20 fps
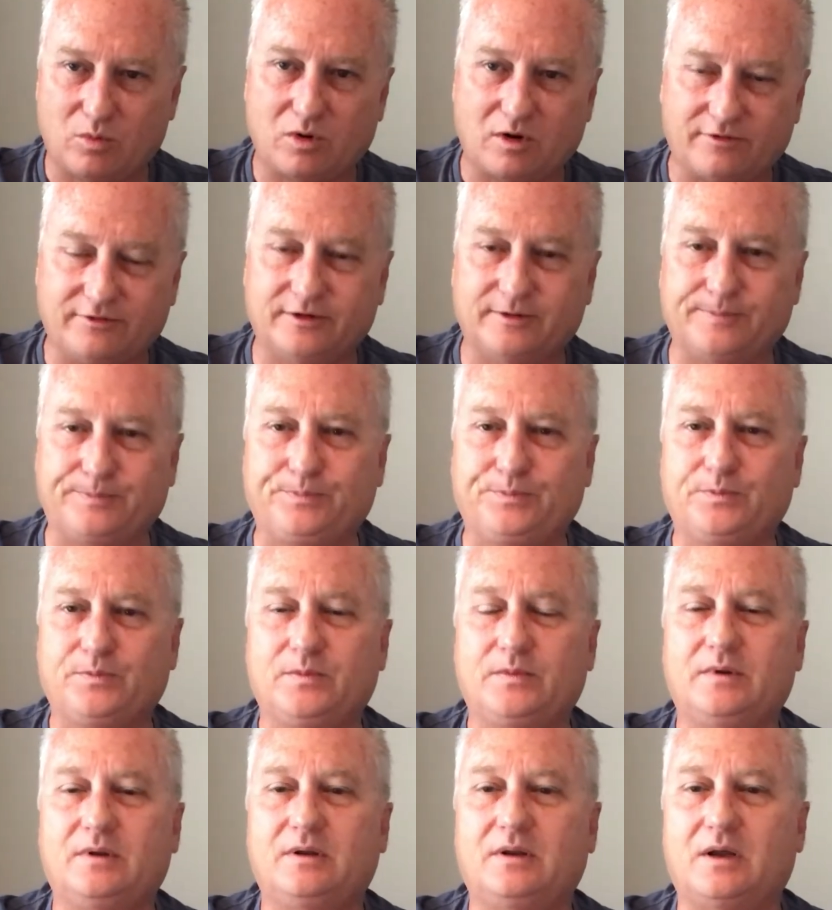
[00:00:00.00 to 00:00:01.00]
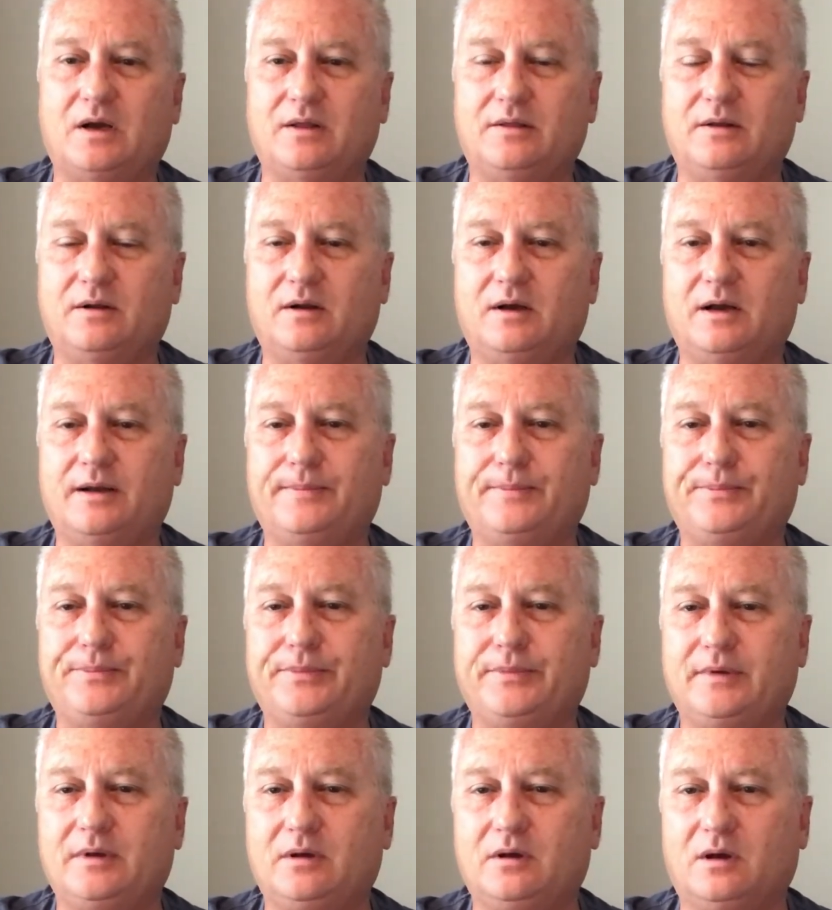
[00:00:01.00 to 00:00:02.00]
profit down the line.
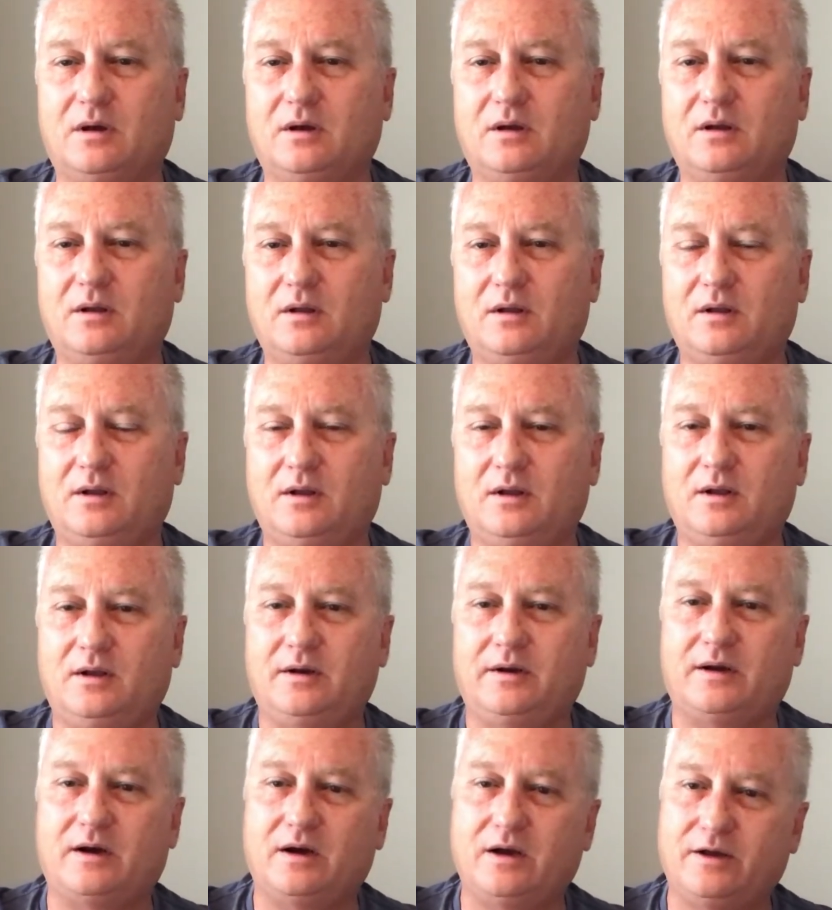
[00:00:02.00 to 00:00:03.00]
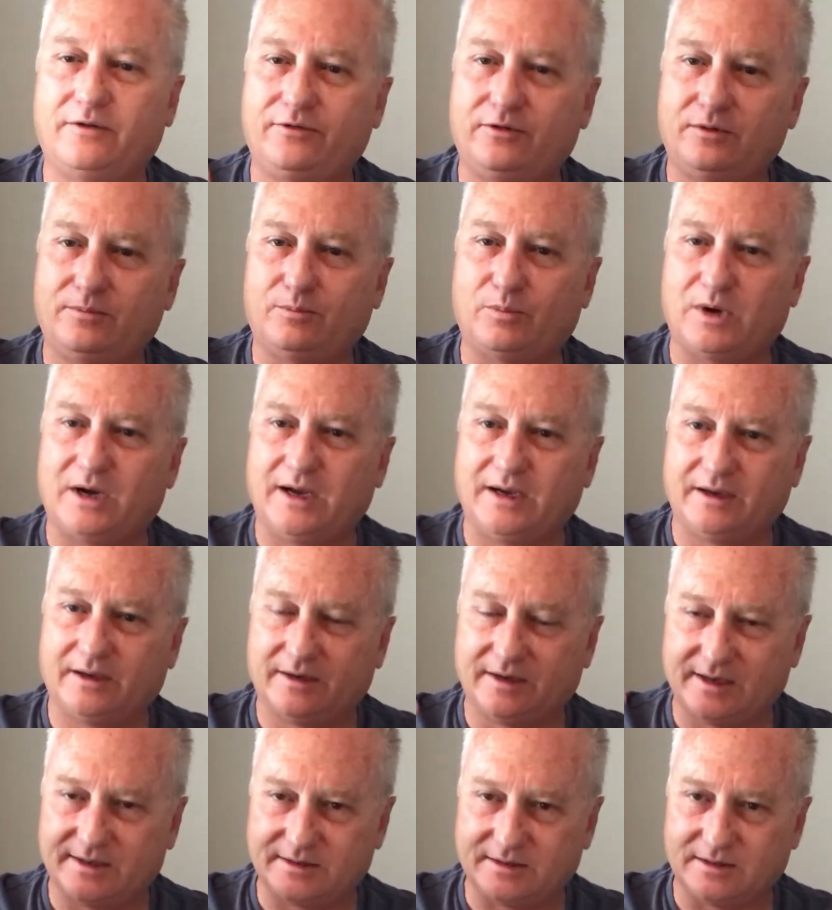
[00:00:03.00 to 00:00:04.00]
Okay. Now, if you're buying
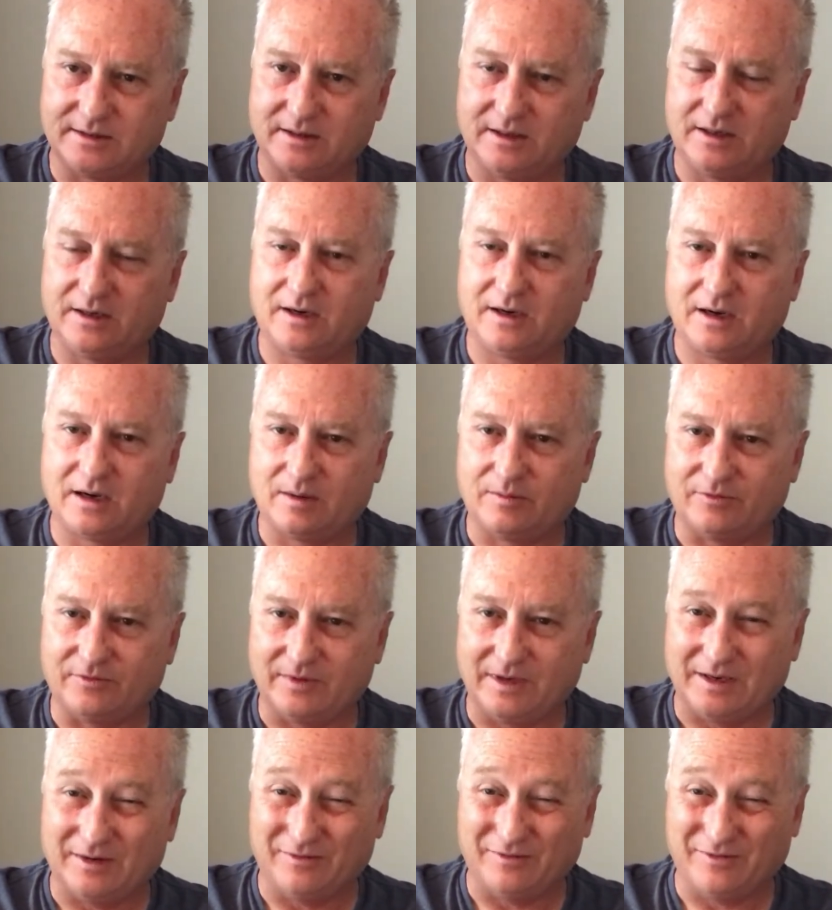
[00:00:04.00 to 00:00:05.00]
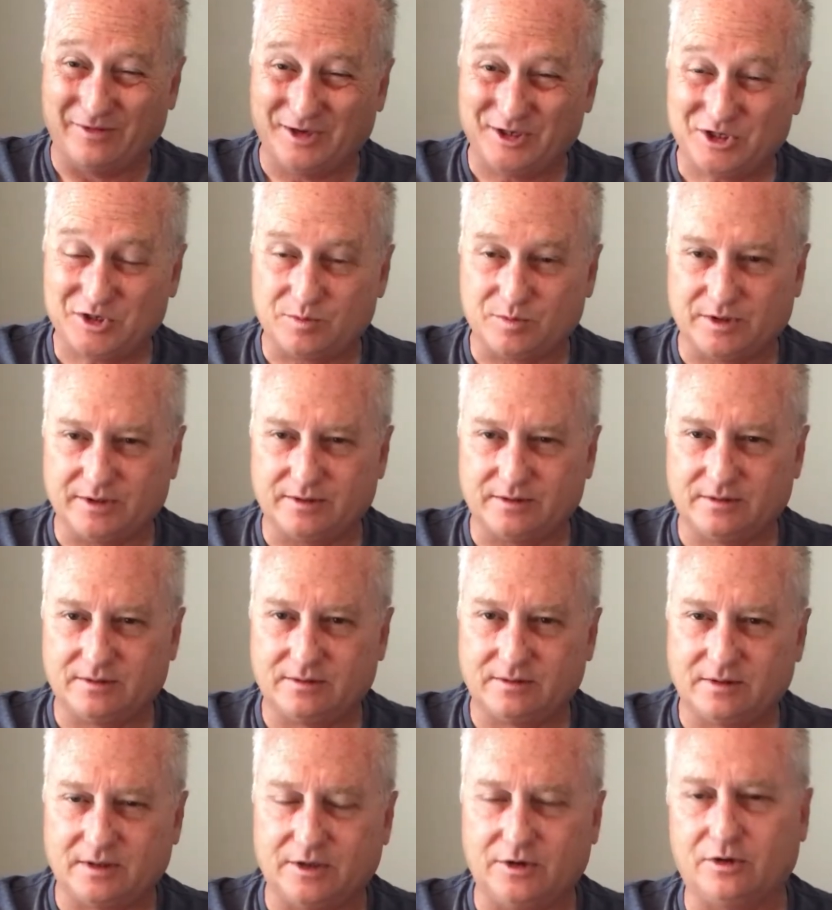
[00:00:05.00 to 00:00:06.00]
it as an income investment
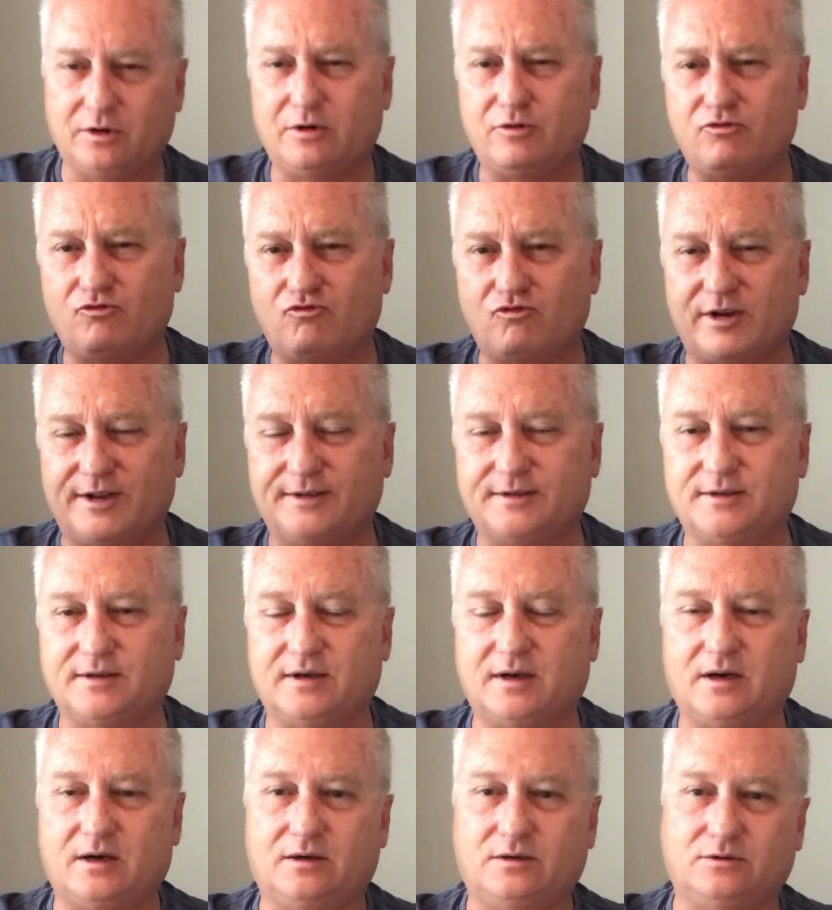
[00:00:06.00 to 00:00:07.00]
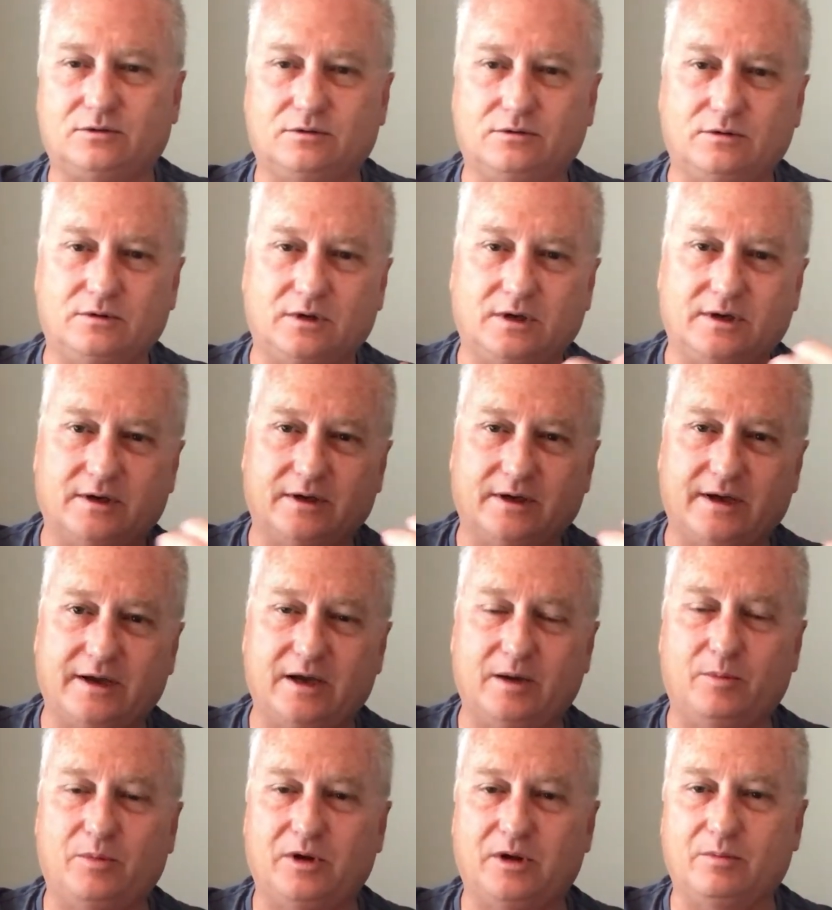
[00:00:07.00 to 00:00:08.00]
and you're going to rent it out or you're going to
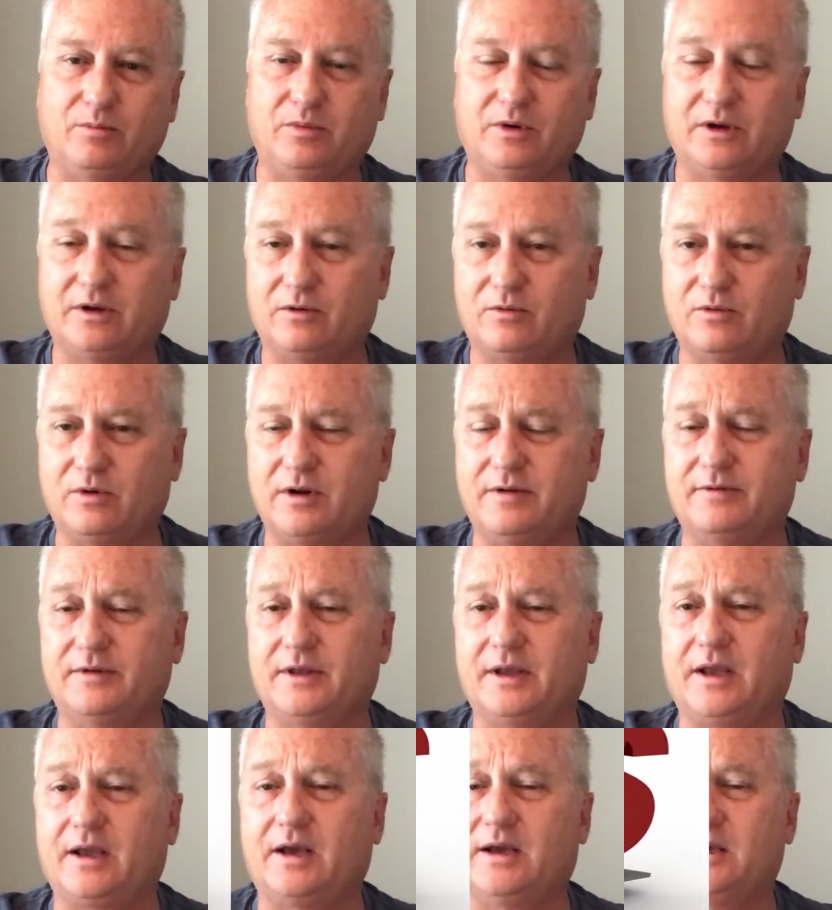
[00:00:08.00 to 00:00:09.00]
Airbnb it or whatever the